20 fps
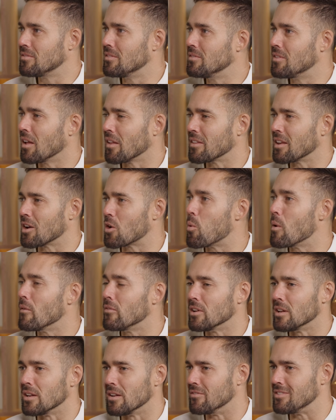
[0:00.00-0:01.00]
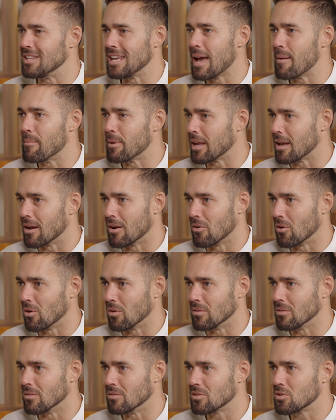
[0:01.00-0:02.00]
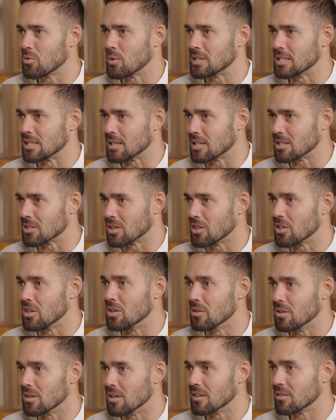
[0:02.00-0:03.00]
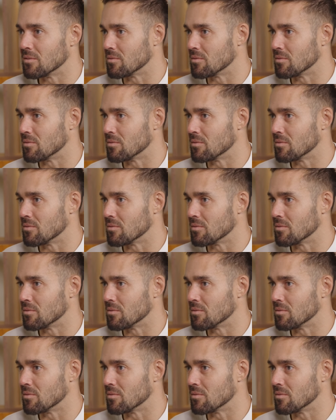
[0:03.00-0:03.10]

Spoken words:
done the equivalent of DMing her on Twitter because I knew that